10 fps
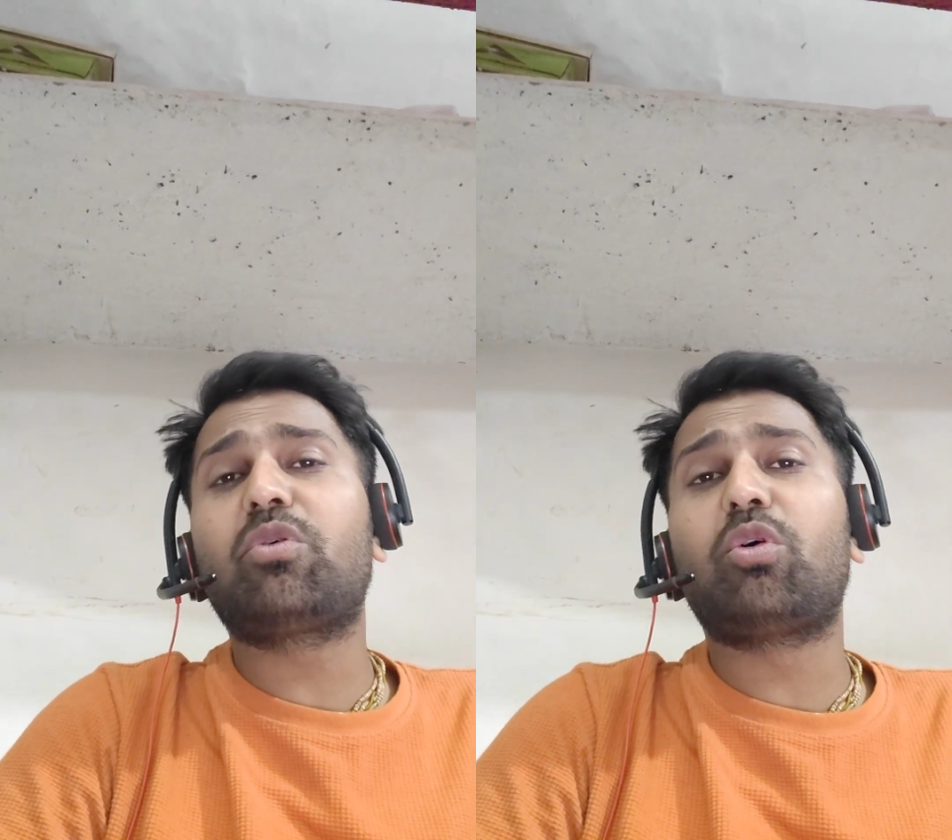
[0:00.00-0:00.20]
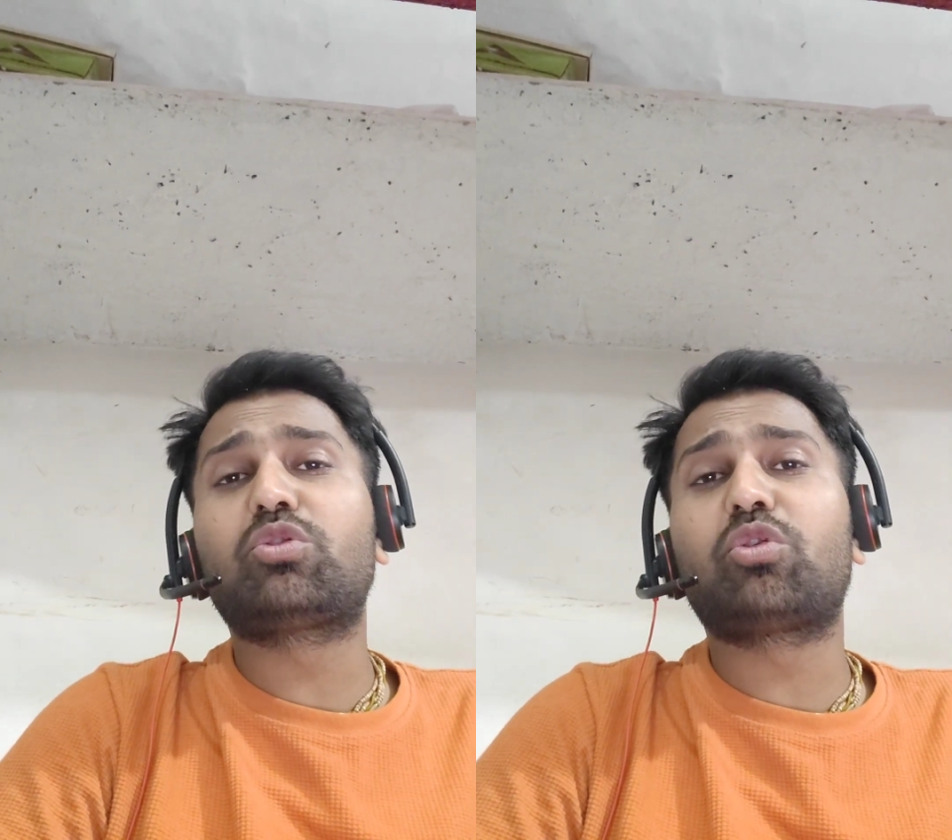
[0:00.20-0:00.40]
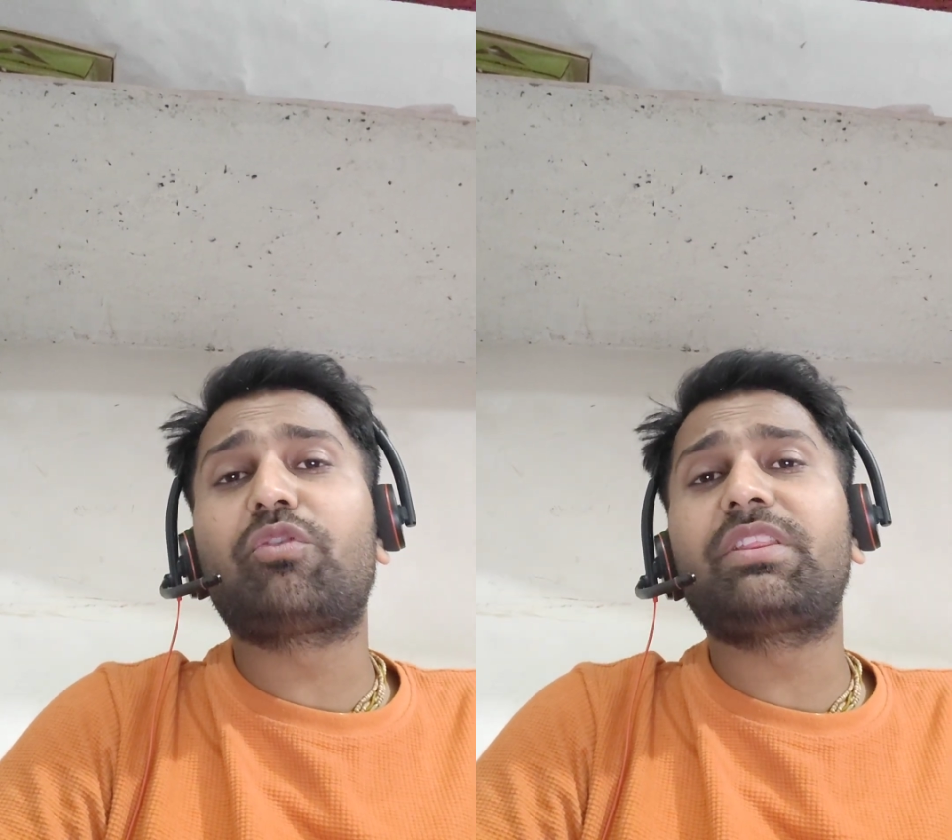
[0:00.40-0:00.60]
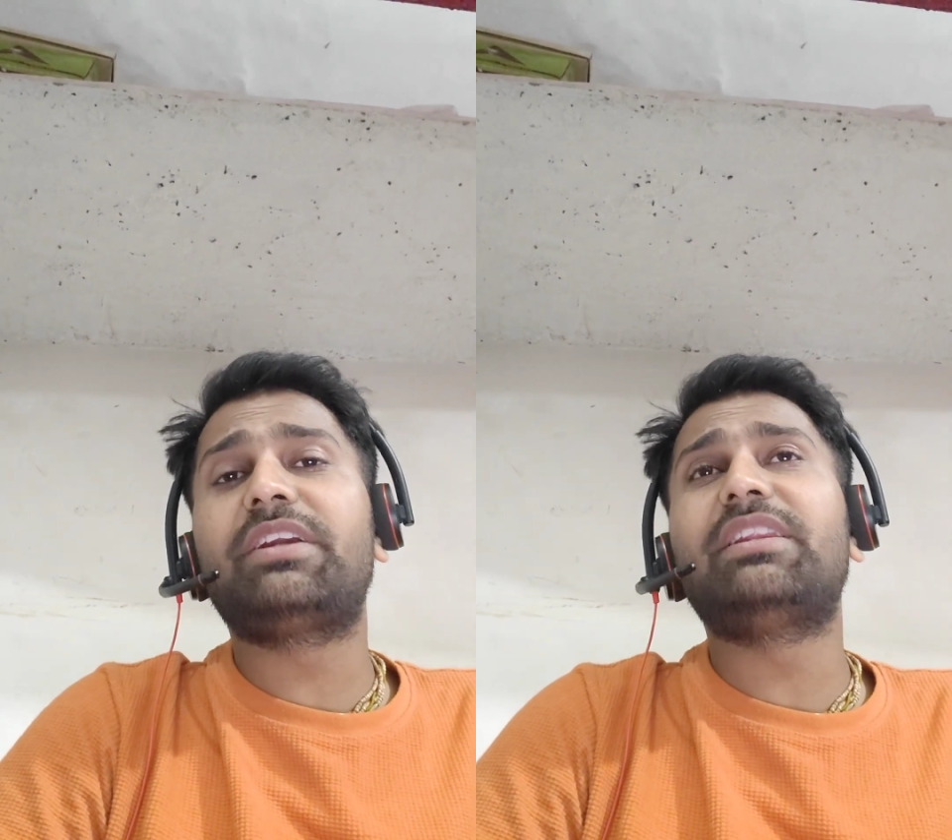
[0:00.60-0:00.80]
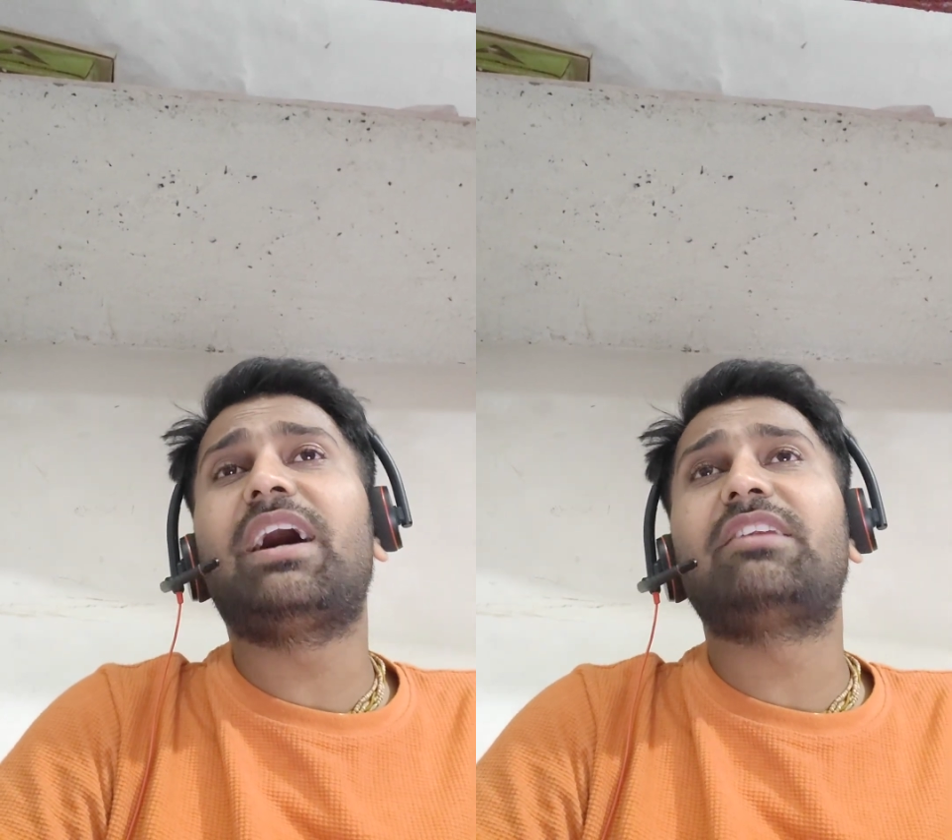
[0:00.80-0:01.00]
go through with
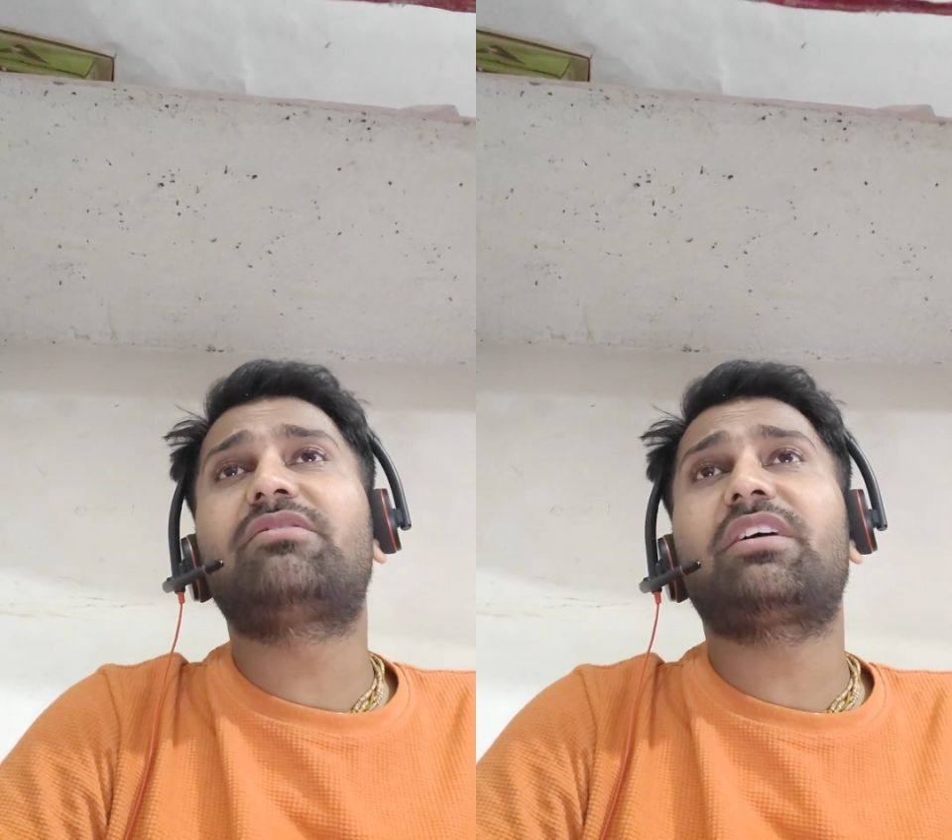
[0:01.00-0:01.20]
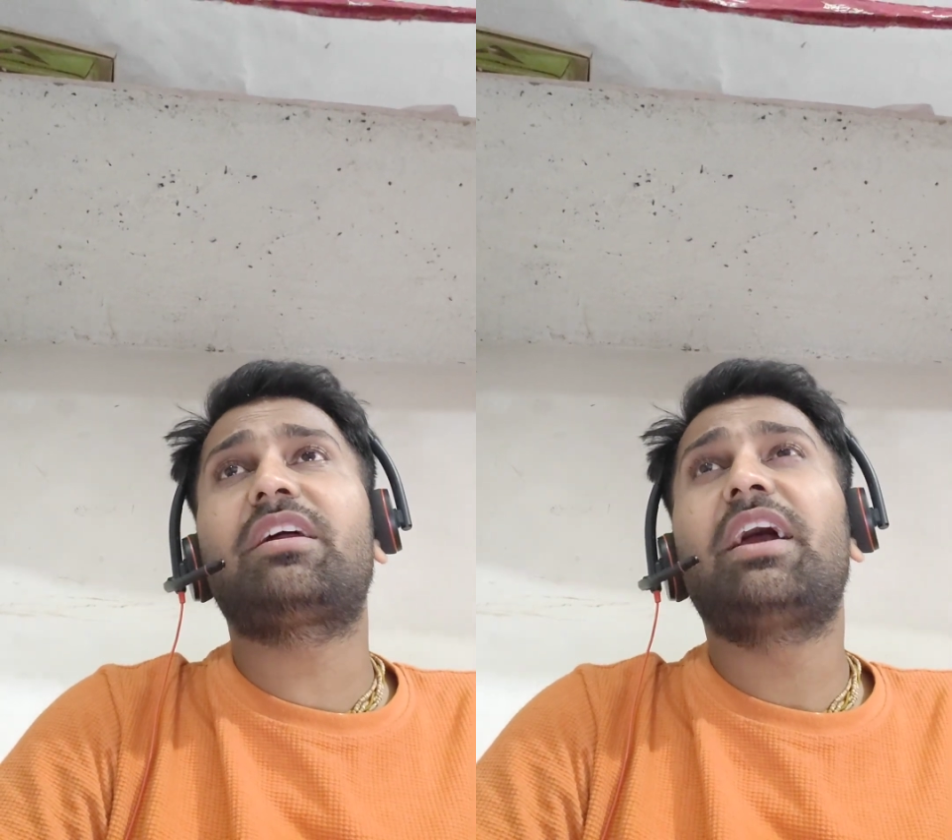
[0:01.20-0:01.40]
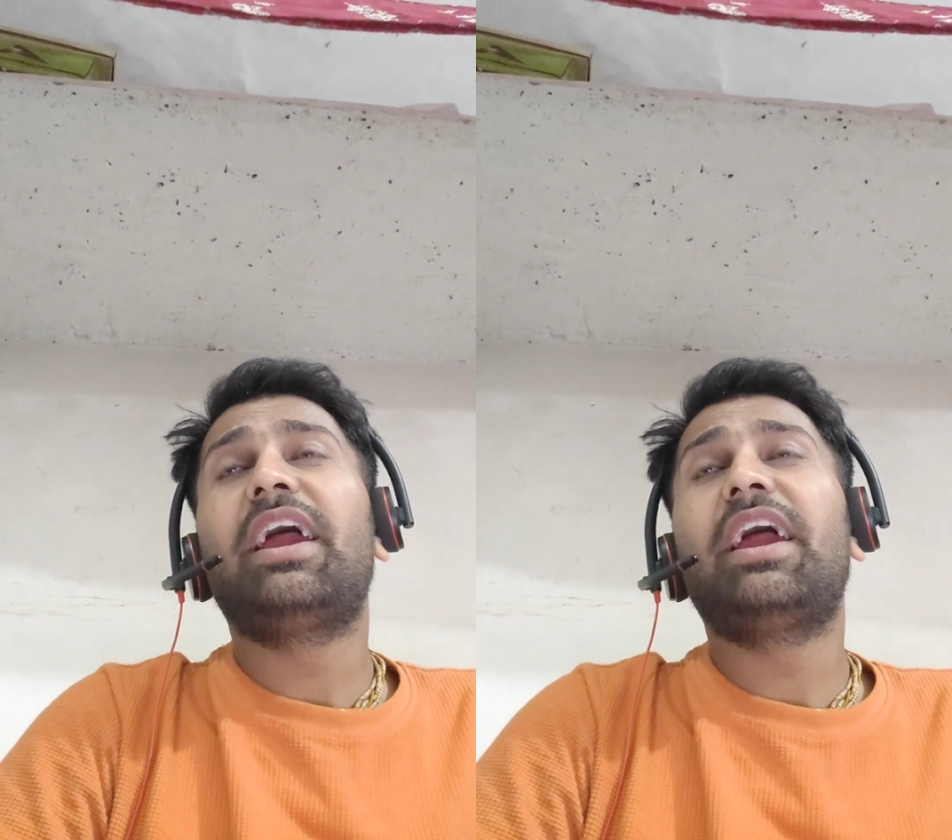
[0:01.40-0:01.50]
it, the answer,